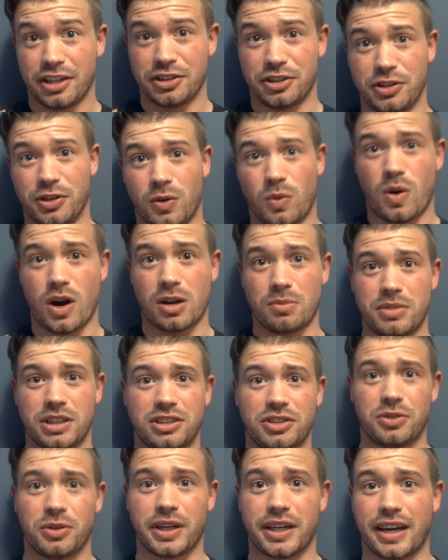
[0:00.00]
you don't want to be
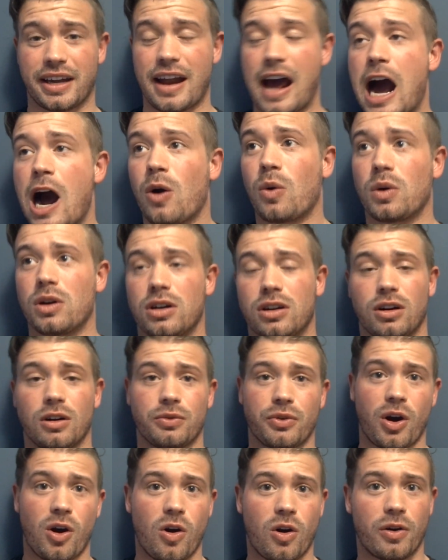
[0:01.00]
doing an hour
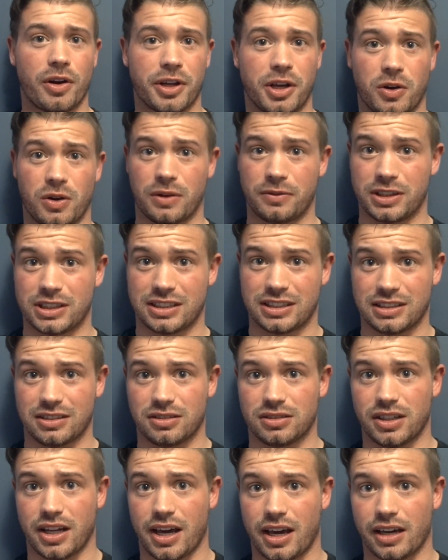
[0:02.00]
of cardio every
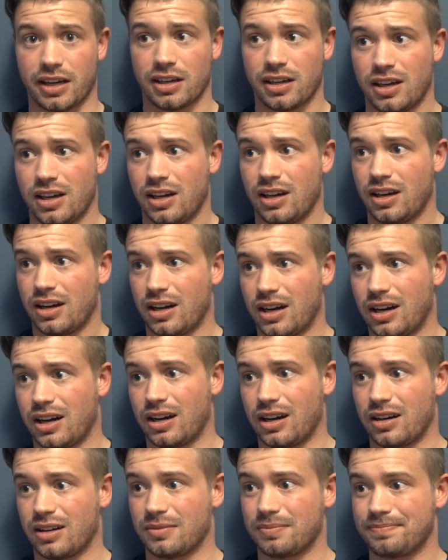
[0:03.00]
single day.
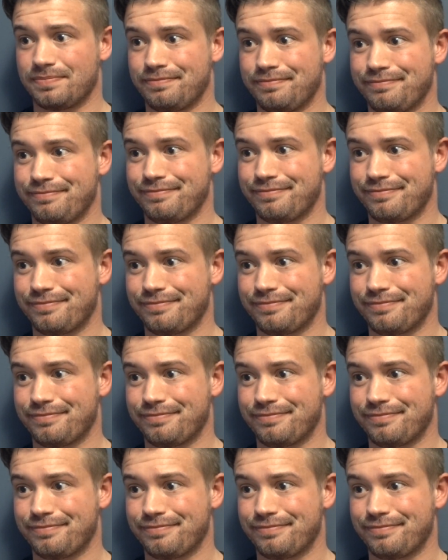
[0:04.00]
Again,